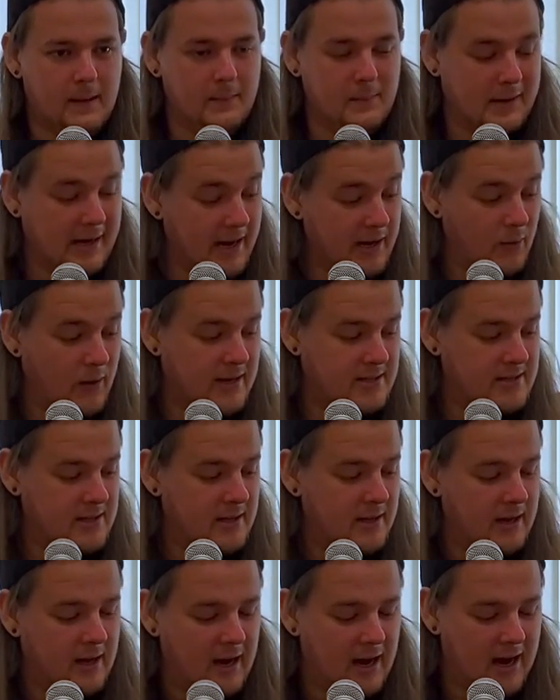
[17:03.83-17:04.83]
But anyways,
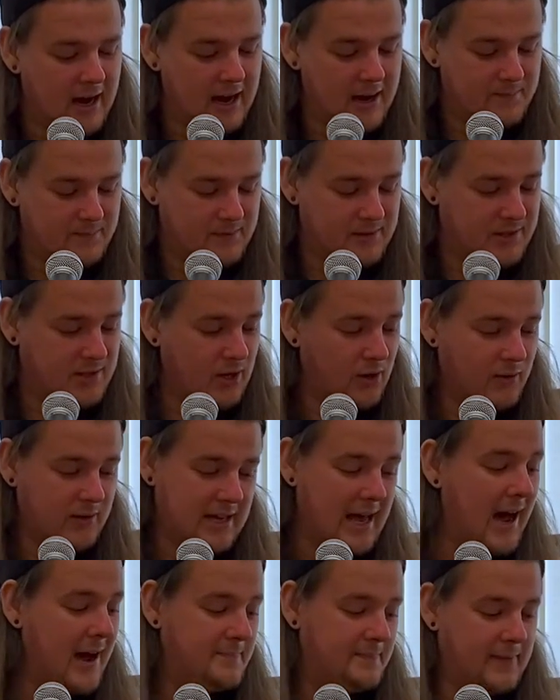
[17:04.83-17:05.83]
so
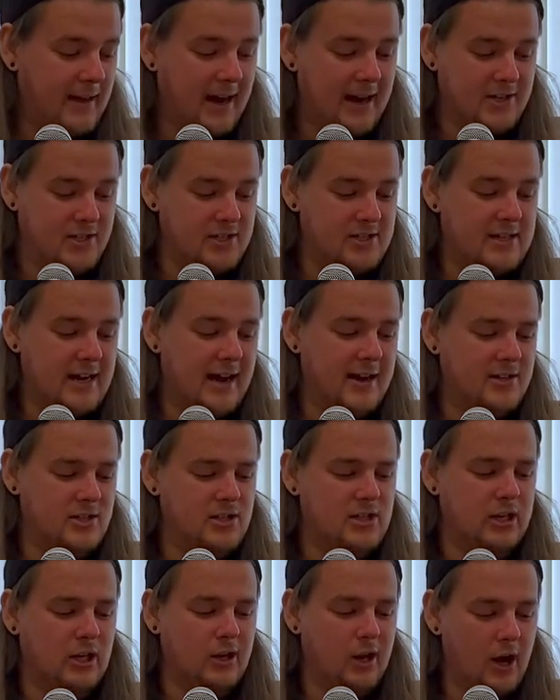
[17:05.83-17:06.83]
yeah, I
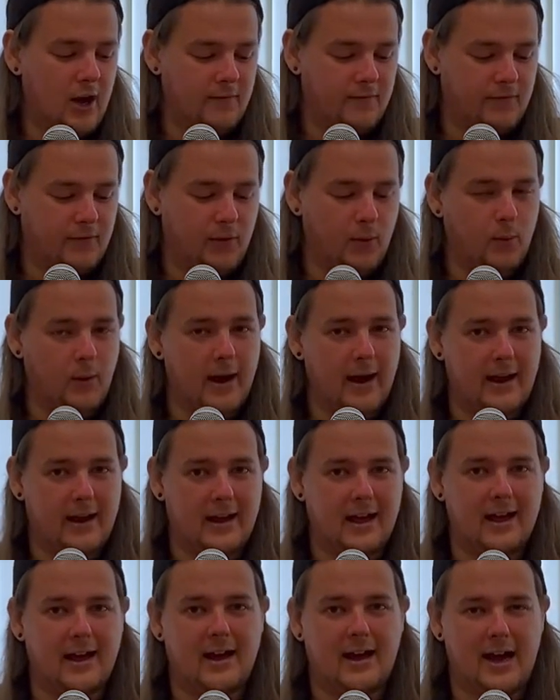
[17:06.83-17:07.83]
just love the way
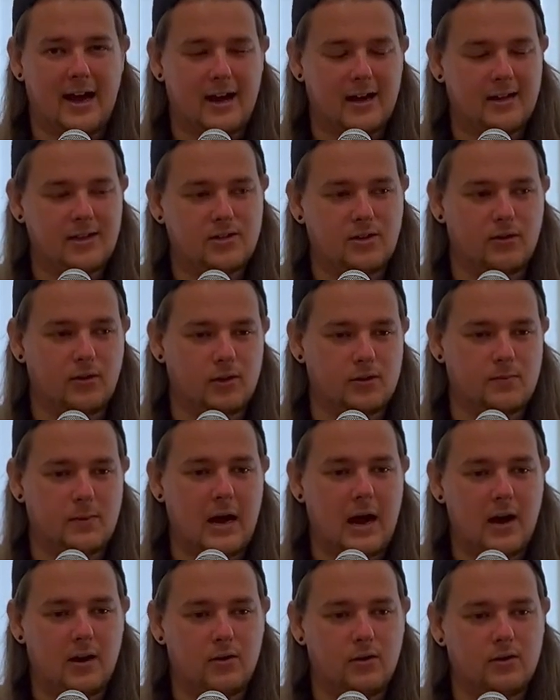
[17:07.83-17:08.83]
it hangs on those
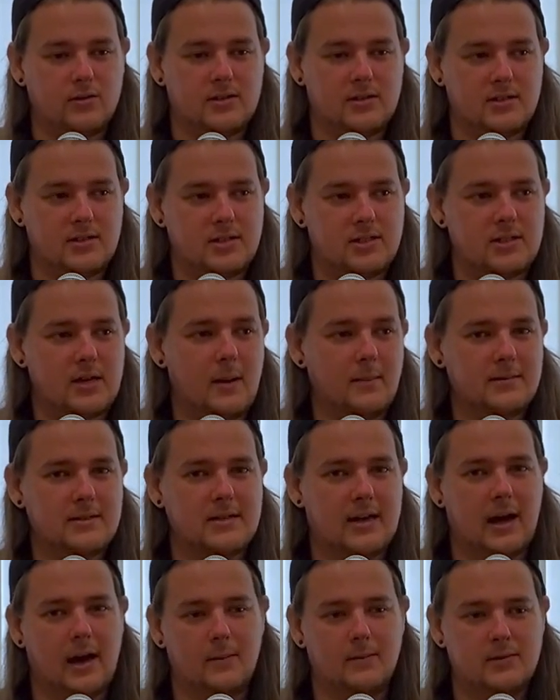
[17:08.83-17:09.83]
power chords, and
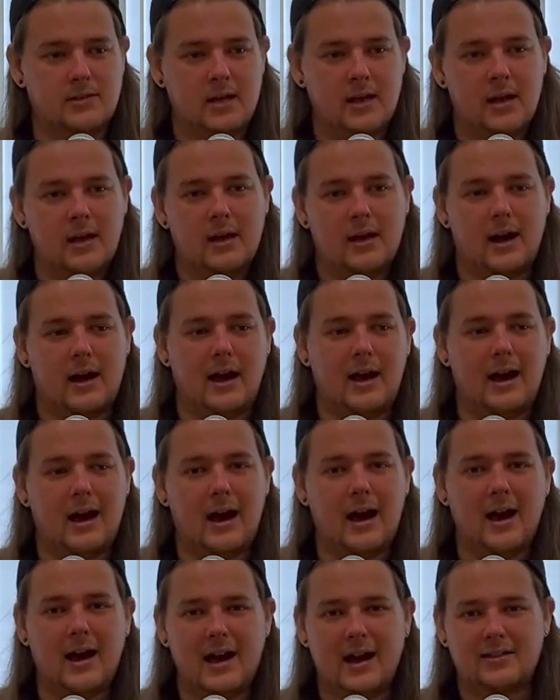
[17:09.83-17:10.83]
sometimes
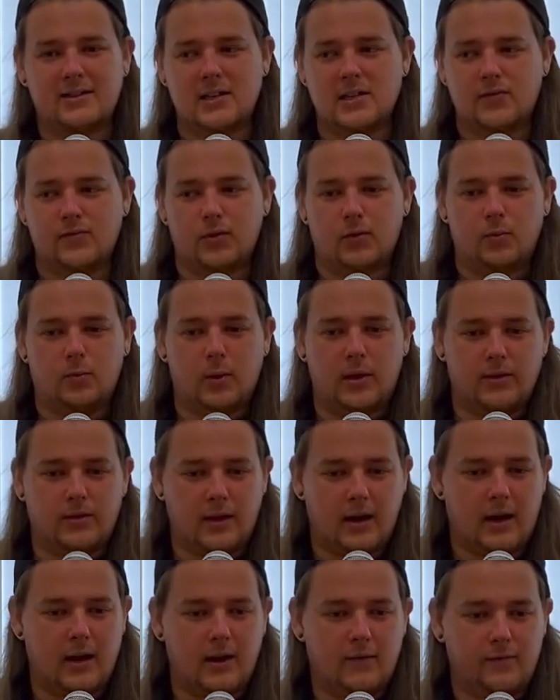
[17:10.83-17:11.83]
I had this with
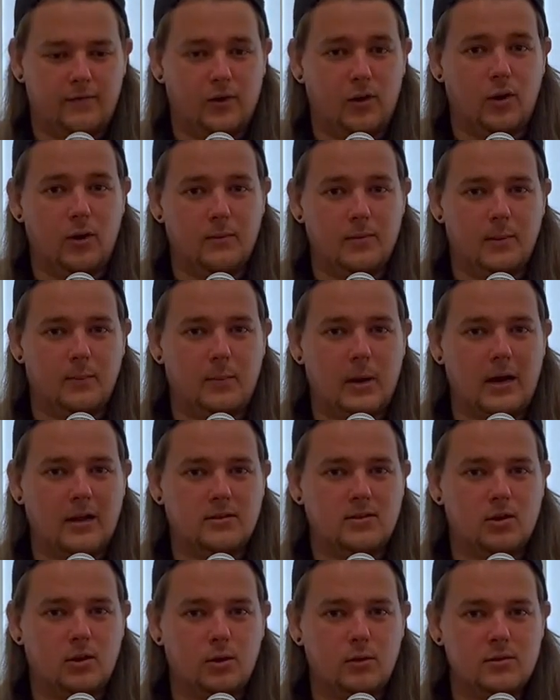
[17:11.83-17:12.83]
For Whom the Bell
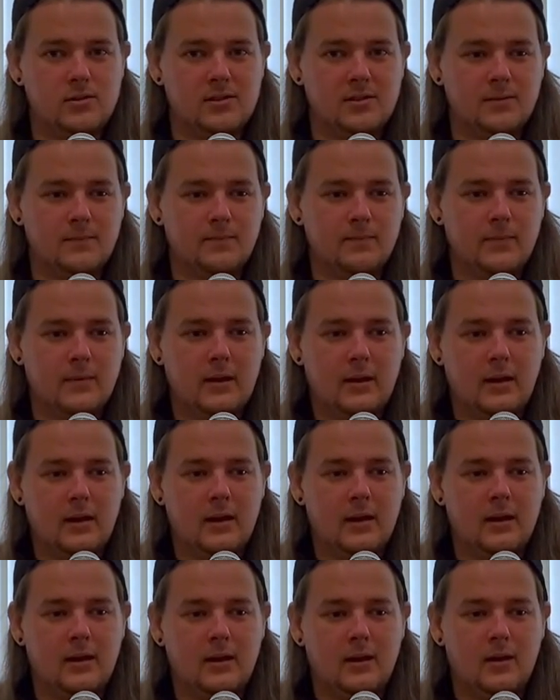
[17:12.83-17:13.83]
Tolls,
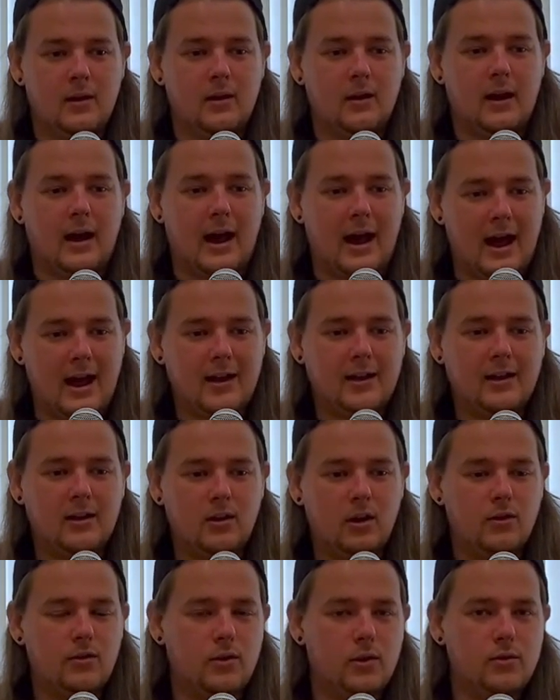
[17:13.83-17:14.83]
hanging
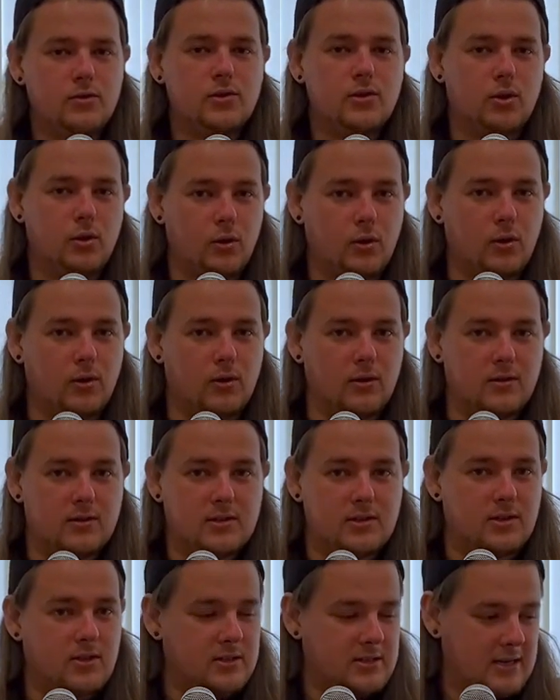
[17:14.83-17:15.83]
on those
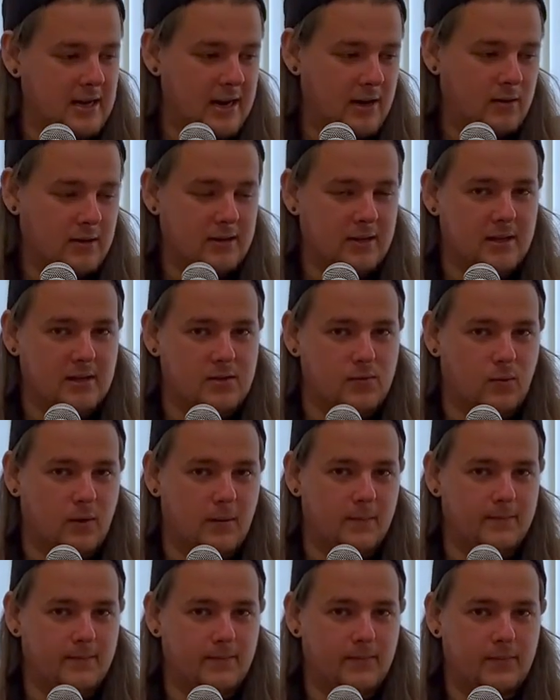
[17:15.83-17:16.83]
chords, just like with this
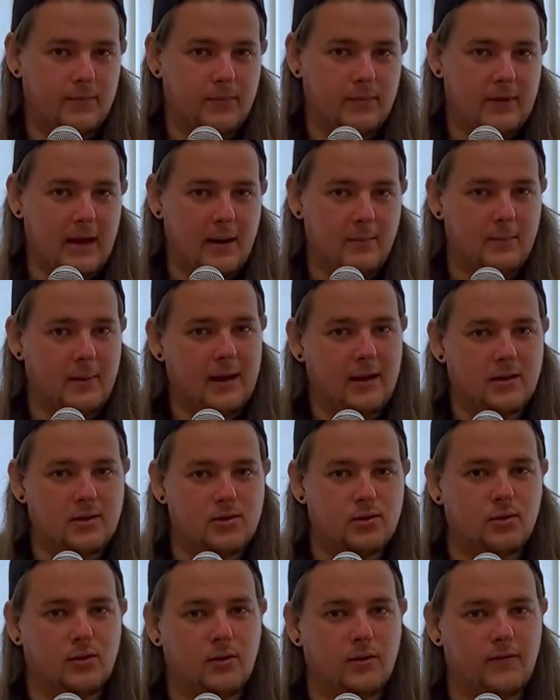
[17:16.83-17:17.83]
one. That main
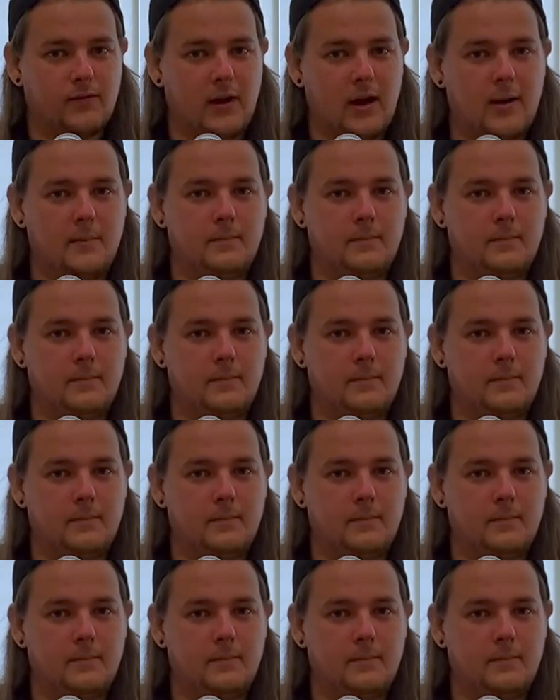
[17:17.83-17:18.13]
sort of